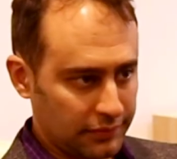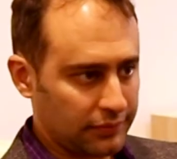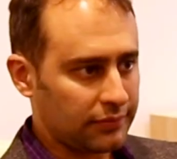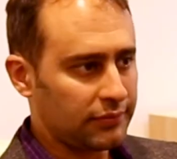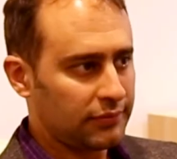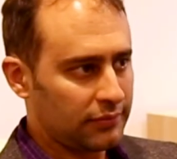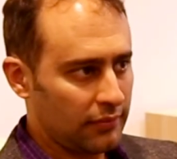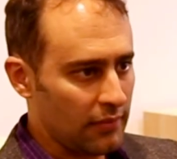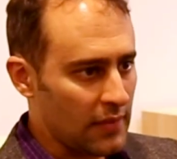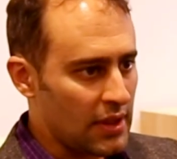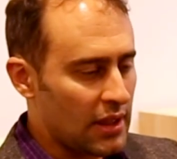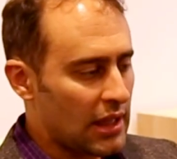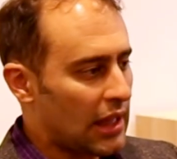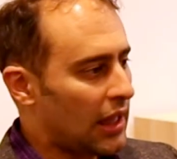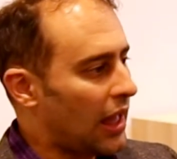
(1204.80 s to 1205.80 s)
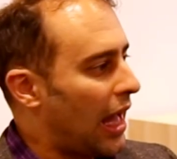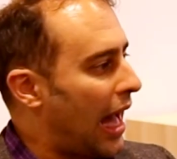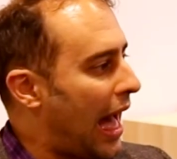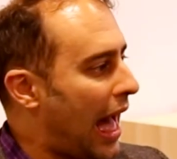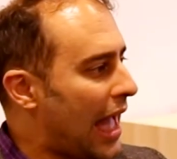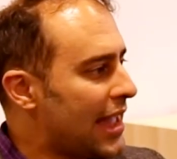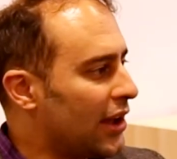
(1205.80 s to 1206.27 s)
I continue after.
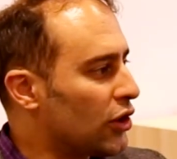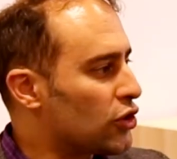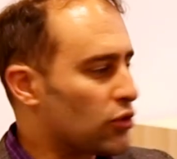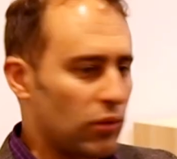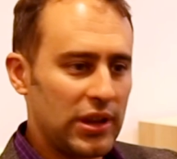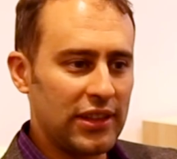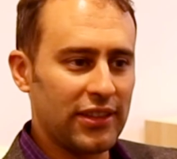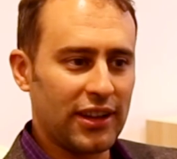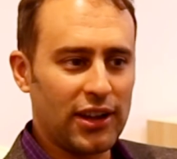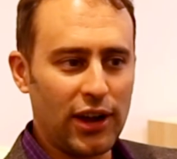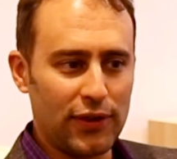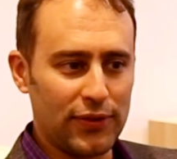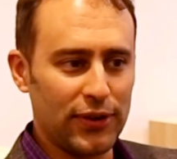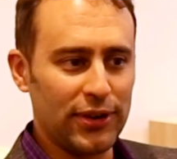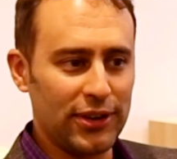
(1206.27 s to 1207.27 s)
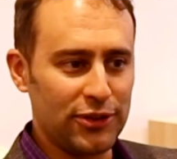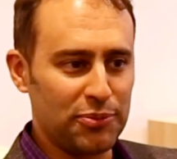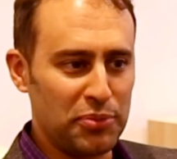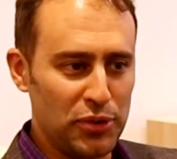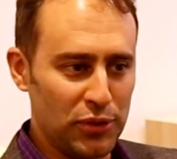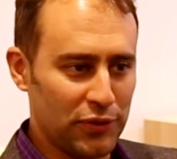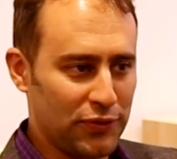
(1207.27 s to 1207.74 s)
I agree the cover is
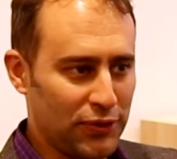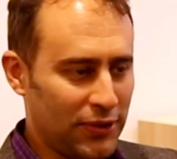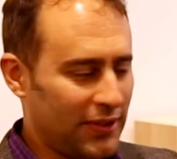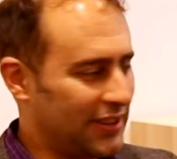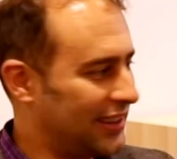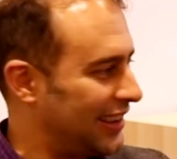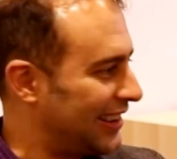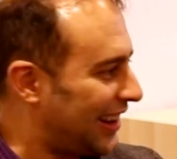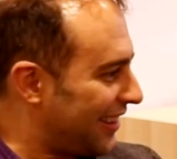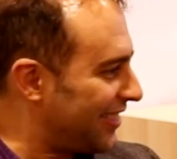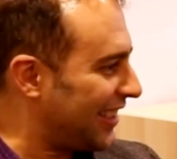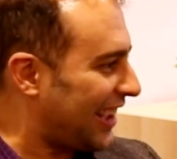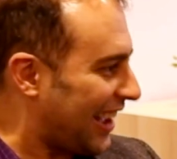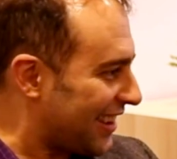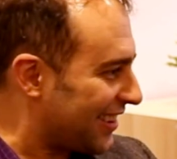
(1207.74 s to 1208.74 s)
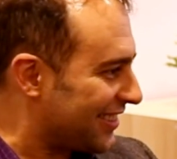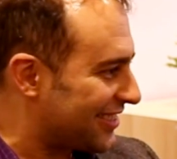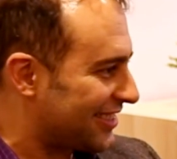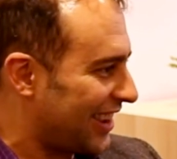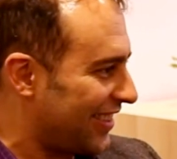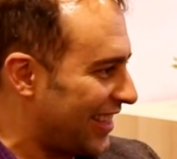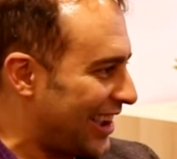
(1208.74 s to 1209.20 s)
beautiful, and I think I can
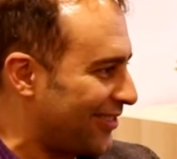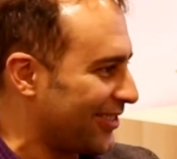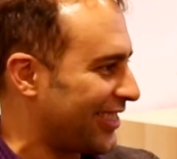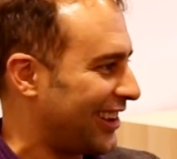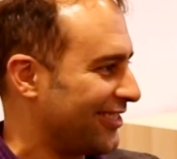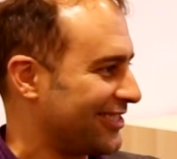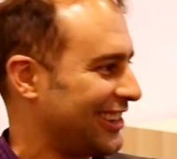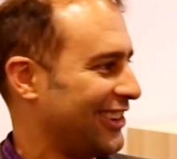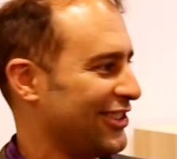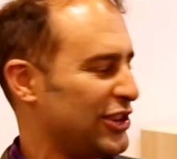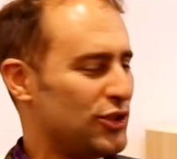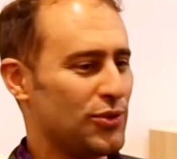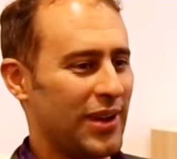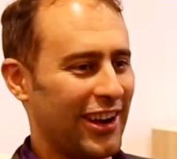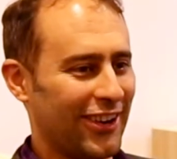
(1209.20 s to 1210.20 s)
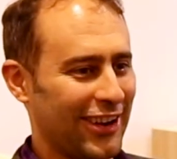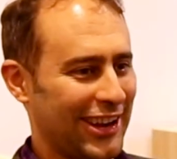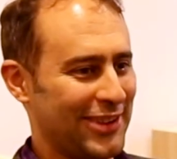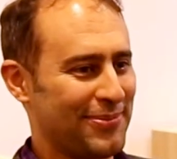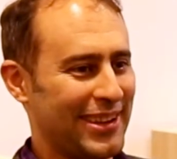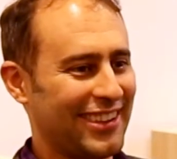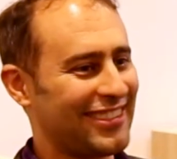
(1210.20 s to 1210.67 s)
say that without sounding too
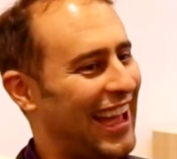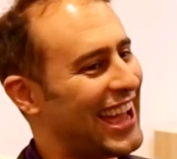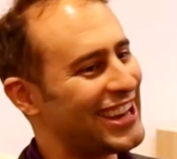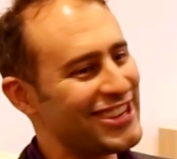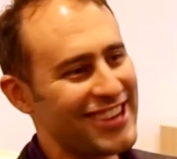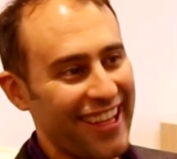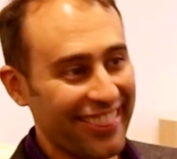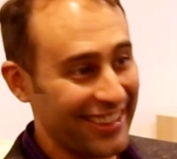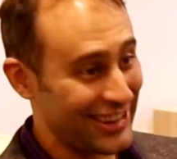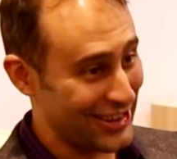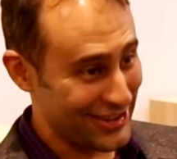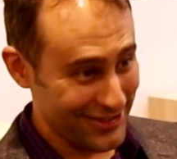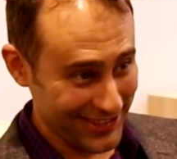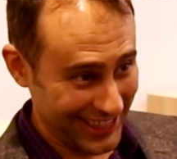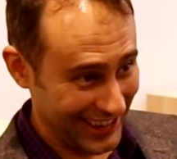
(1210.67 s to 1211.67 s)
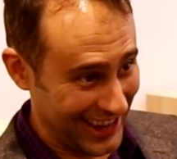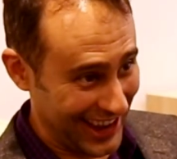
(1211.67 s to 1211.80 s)
arrogant because I had nothing to do with the